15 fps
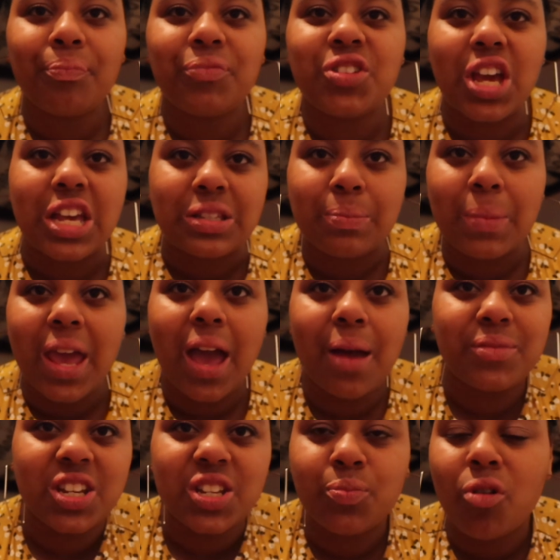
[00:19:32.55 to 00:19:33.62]
just me,
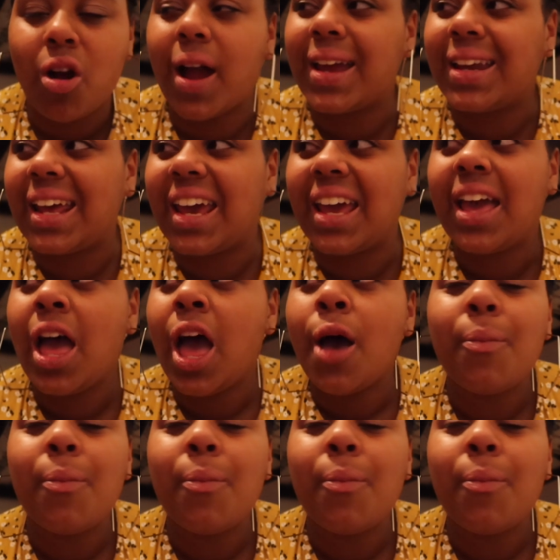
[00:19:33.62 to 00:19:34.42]
I'm just Bryony.